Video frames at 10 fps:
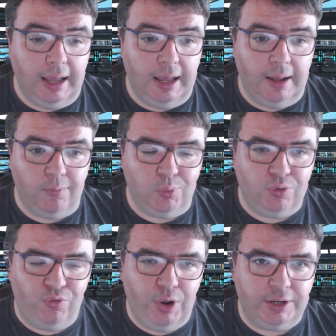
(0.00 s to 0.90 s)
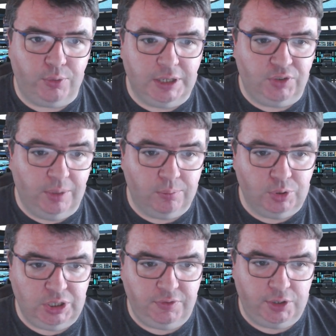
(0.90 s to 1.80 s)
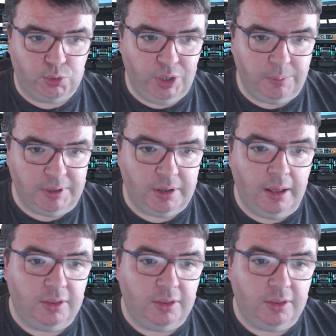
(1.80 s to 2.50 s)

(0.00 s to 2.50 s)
um, with varying degrees of him receiving treatment.